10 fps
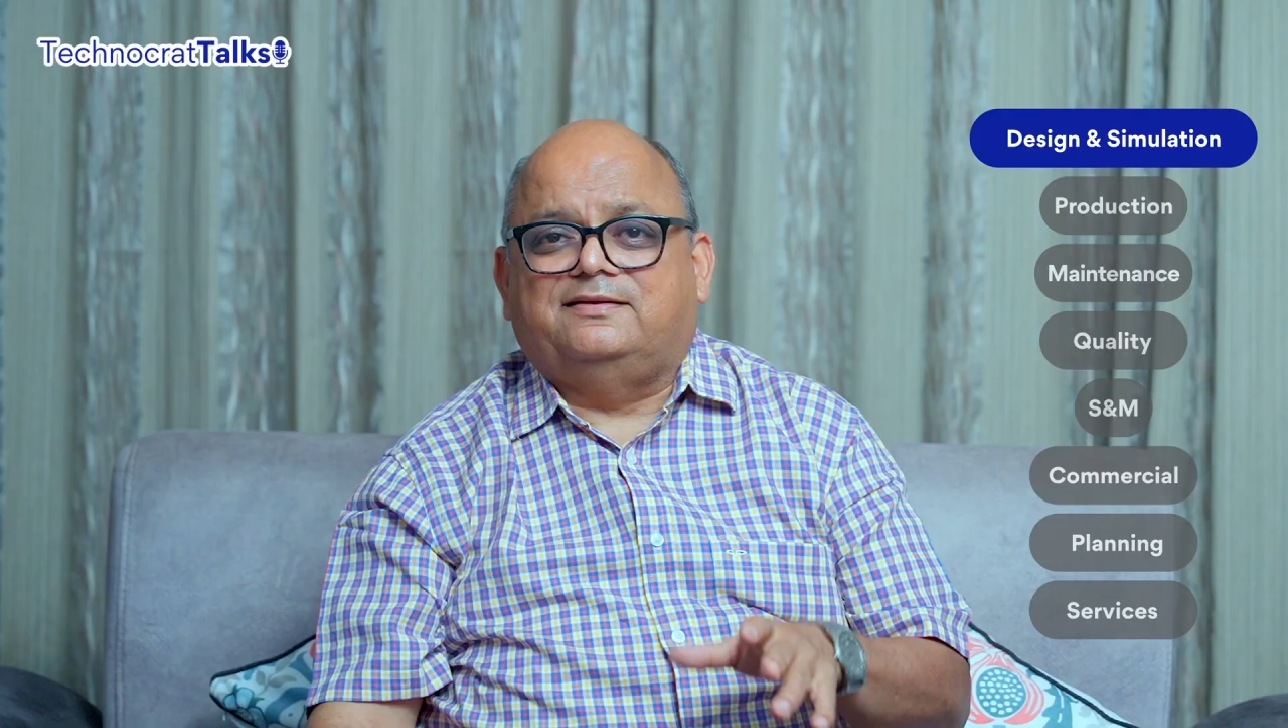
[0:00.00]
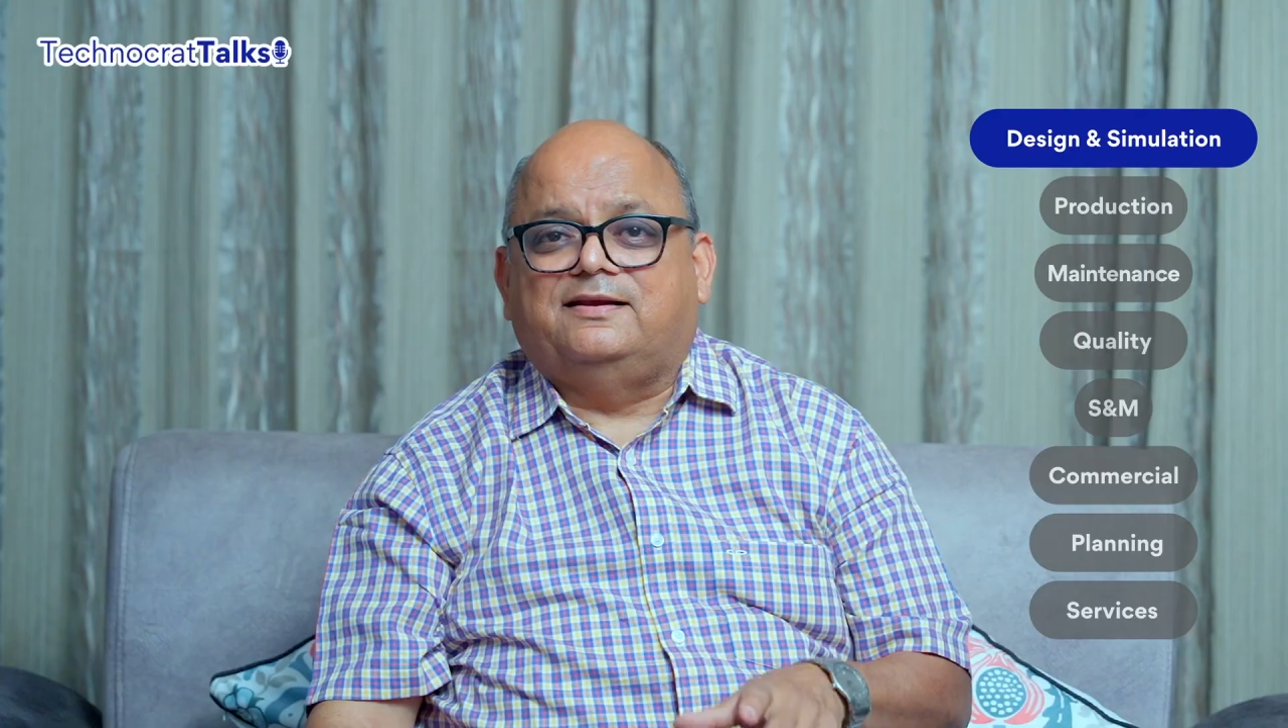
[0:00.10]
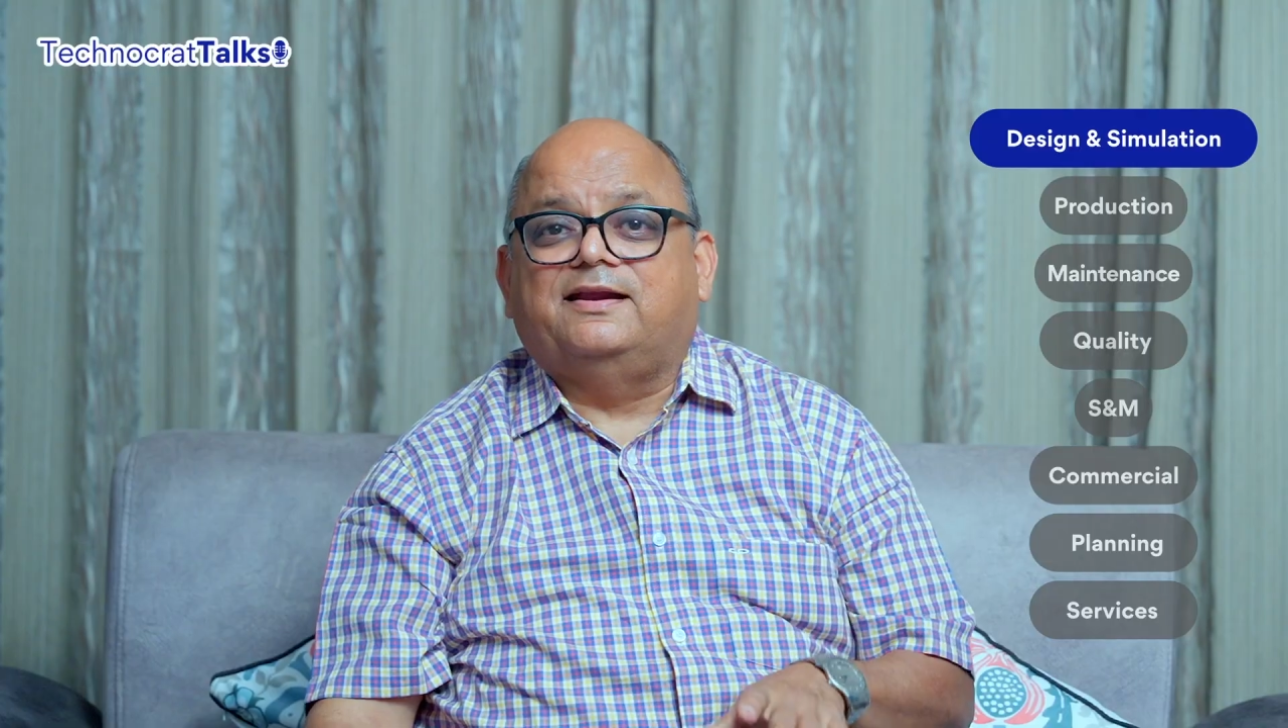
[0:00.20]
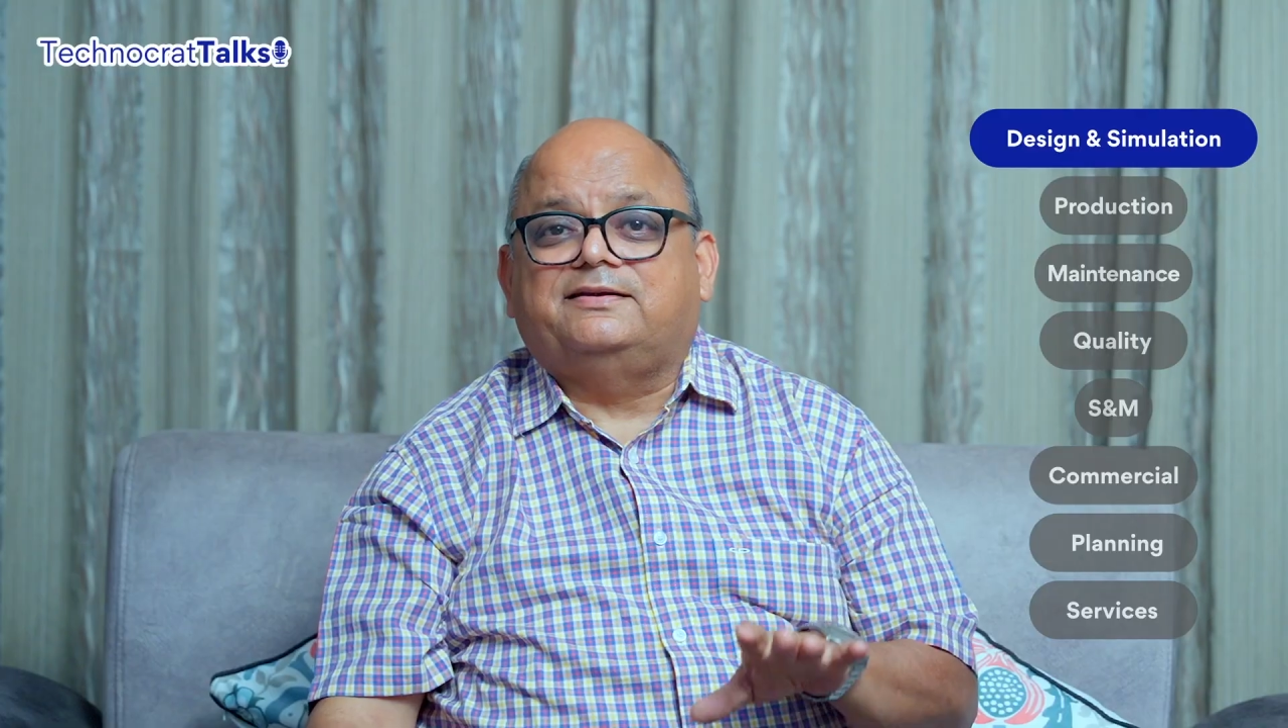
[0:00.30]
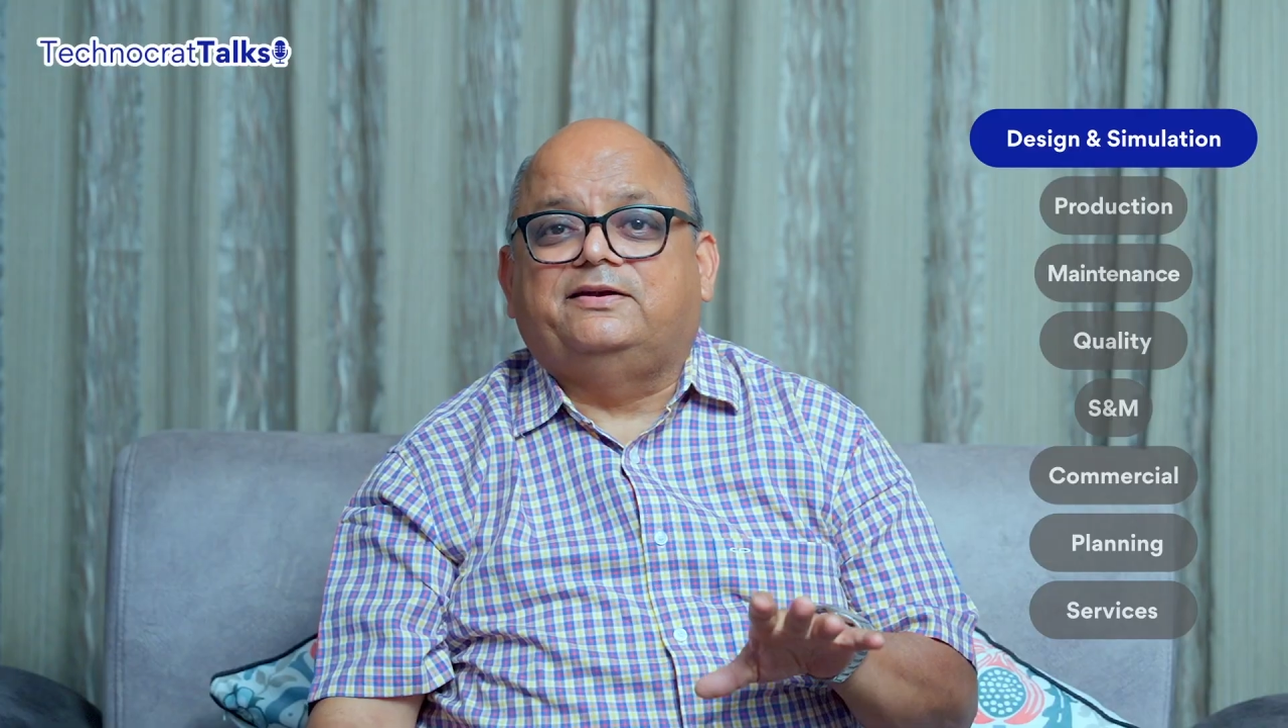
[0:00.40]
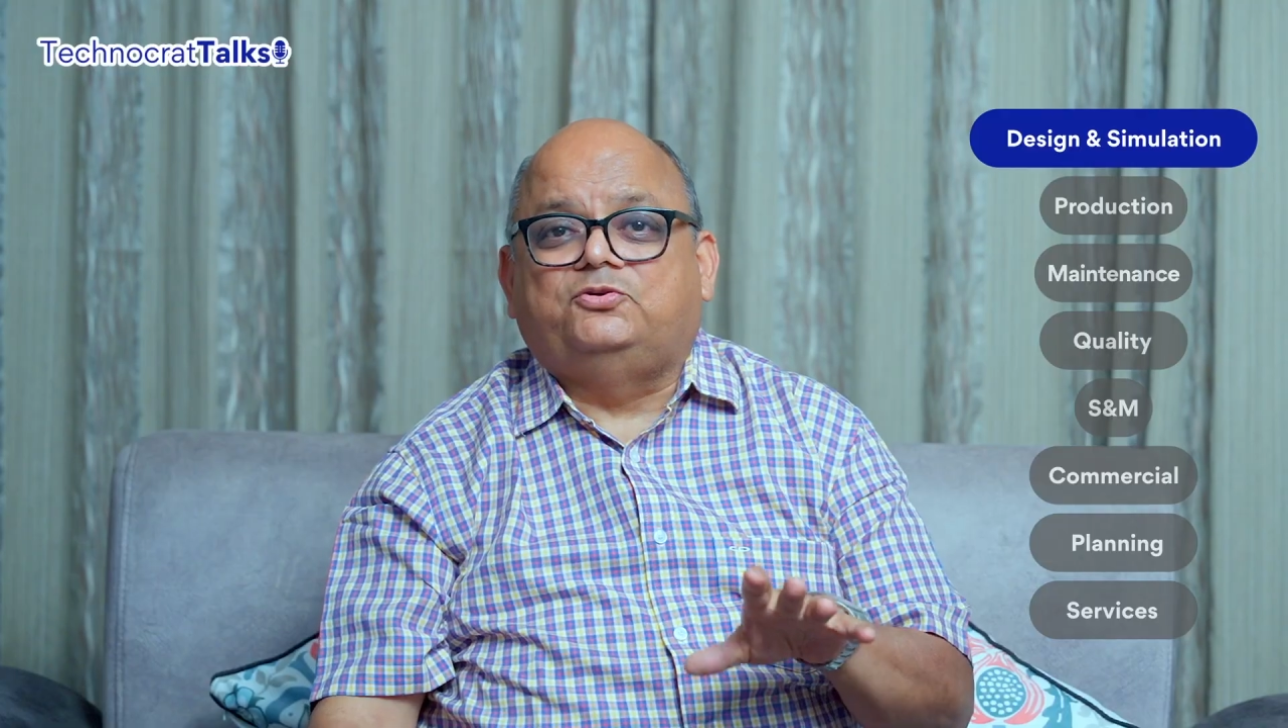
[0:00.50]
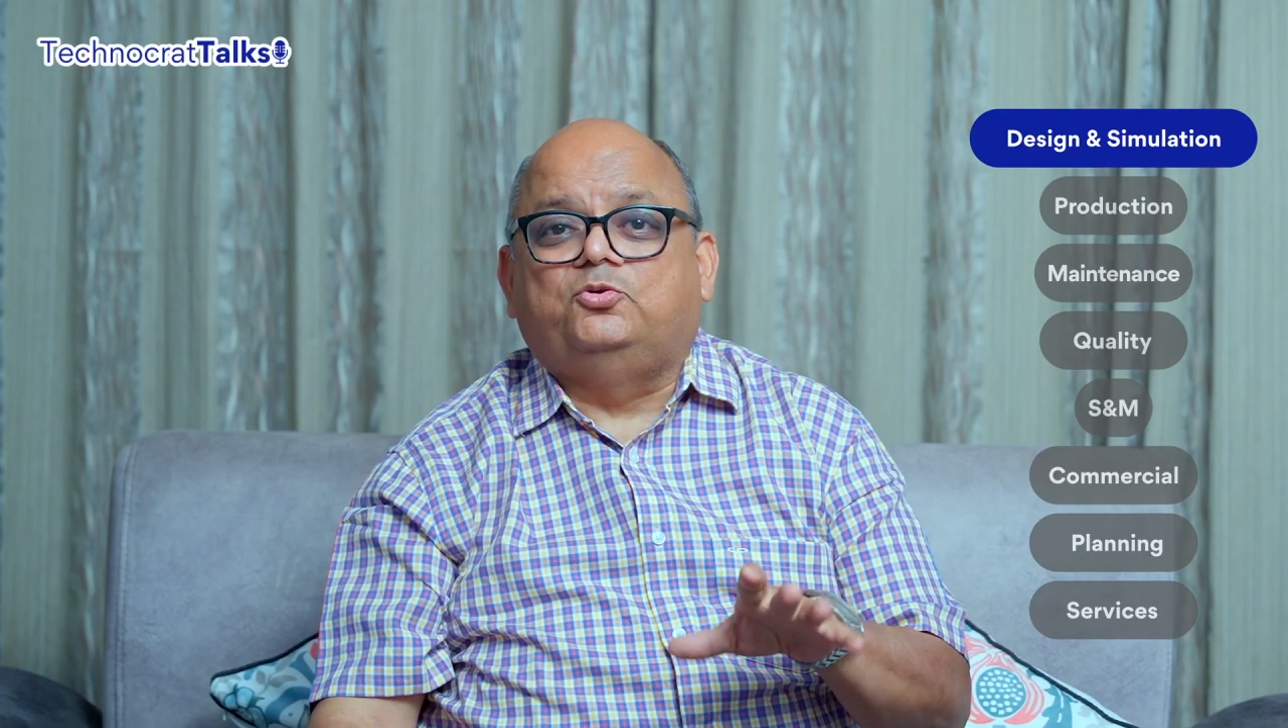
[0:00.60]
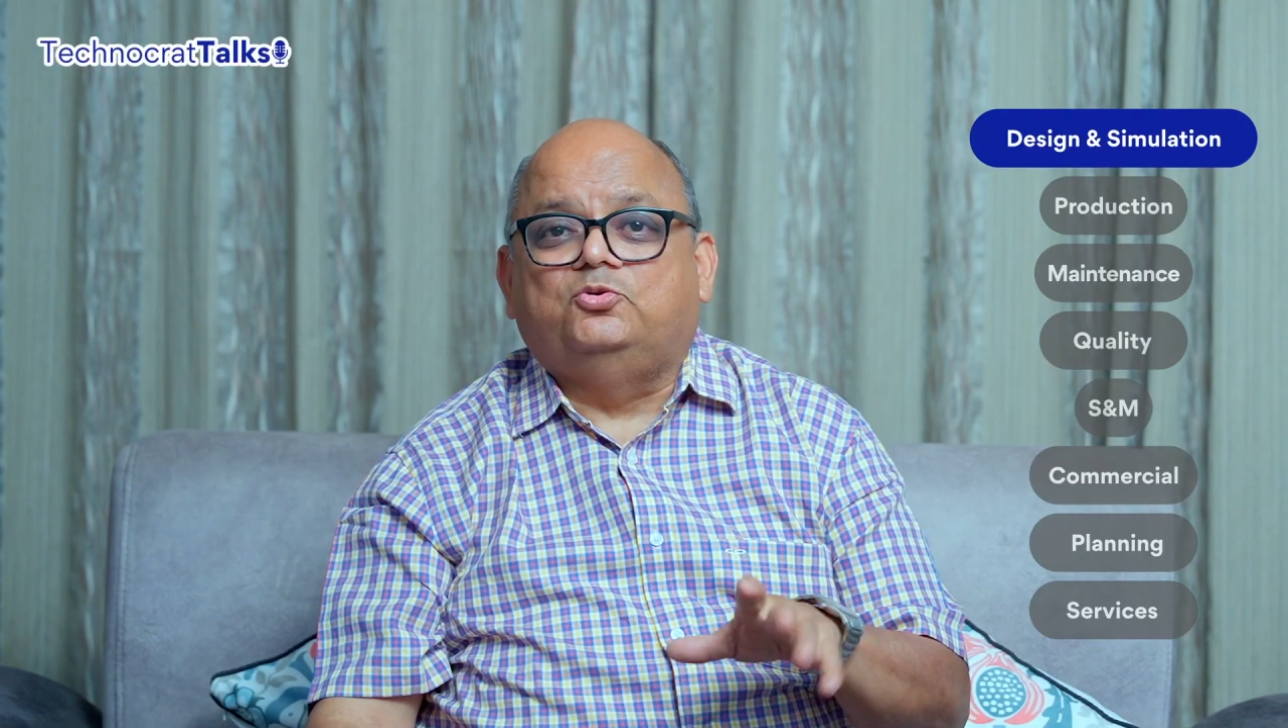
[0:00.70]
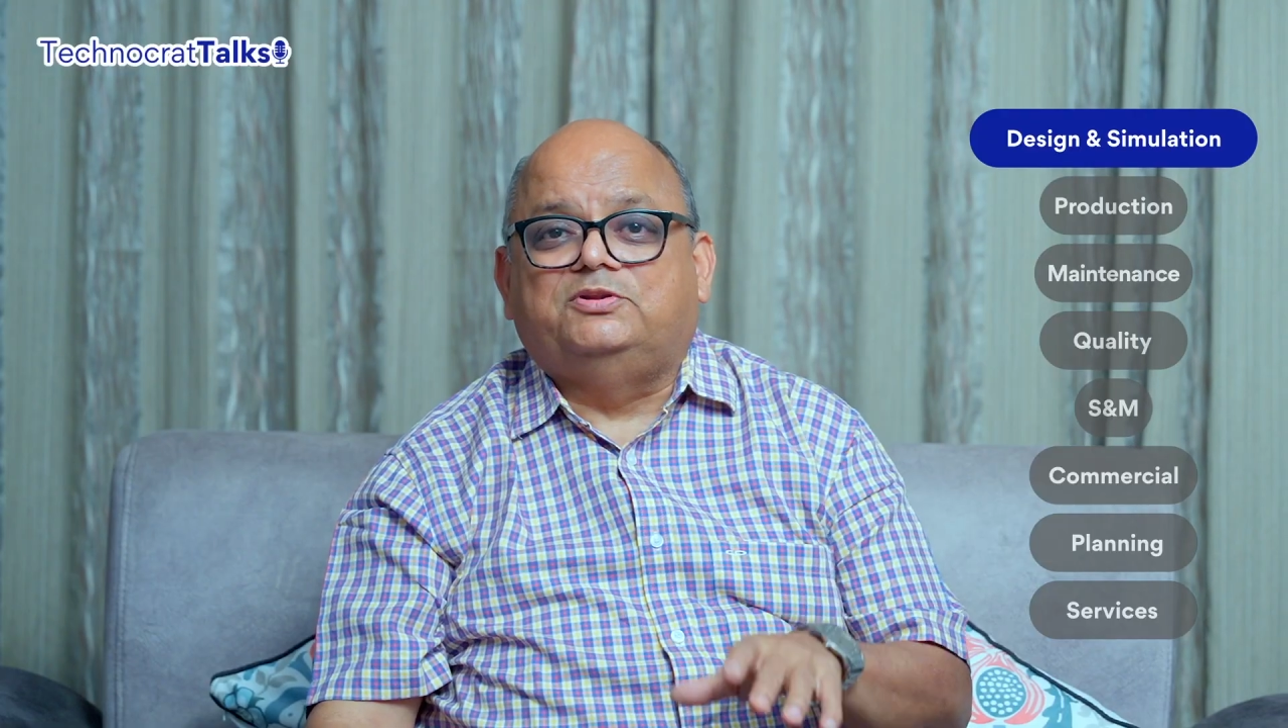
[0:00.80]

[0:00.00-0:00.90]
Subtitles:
reluctant to do